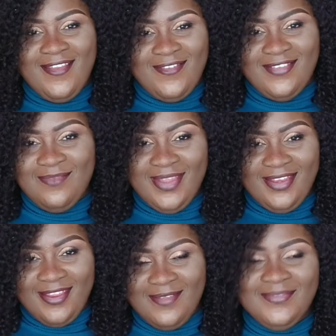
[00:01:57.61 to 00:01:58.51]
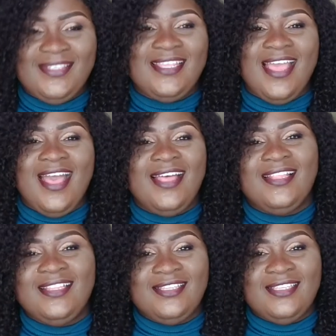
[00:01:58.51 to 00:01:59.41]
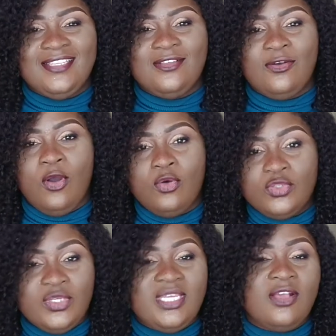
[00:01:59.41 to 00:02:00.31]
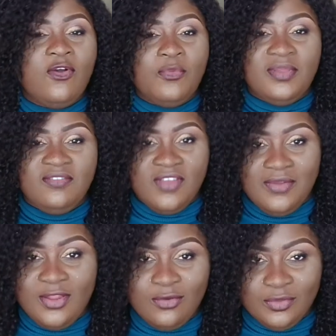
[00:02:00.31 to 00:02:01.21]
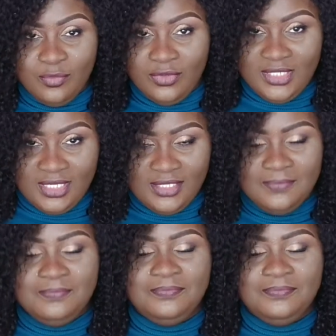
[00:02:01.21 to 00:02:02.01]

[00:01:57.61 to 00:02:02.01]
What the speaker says: Those are my names. And also, you can call me Fairy Godmother.